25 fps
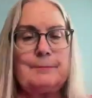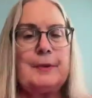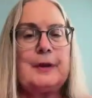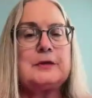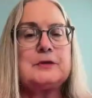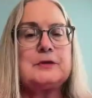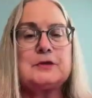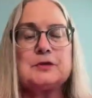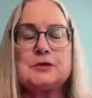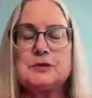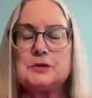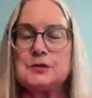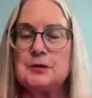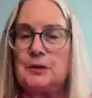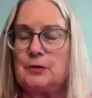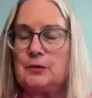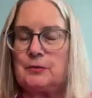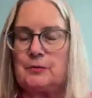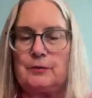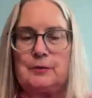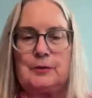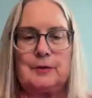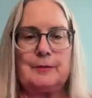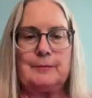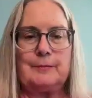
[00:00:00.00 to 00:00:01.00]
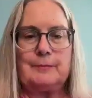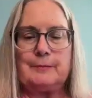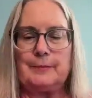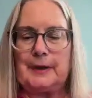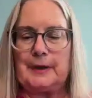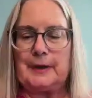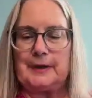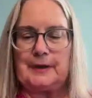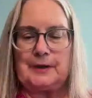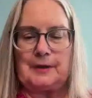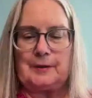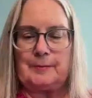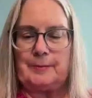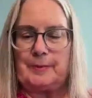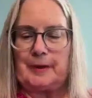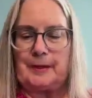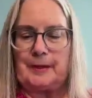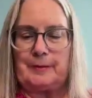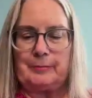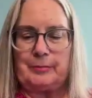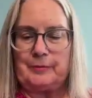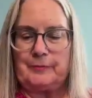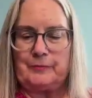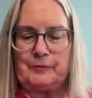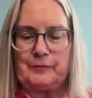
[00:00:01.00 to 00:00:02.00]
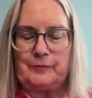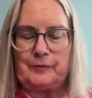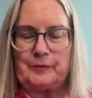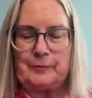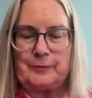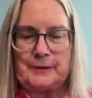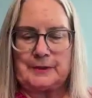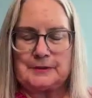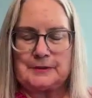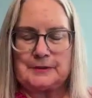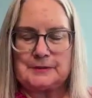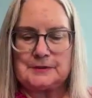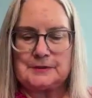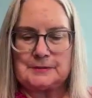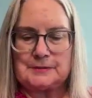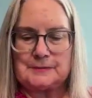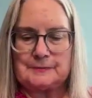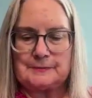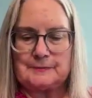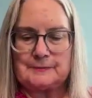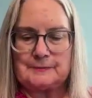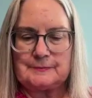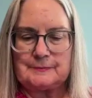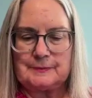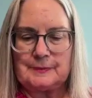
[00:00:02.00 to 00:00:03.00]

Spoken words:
But don't make it about performance.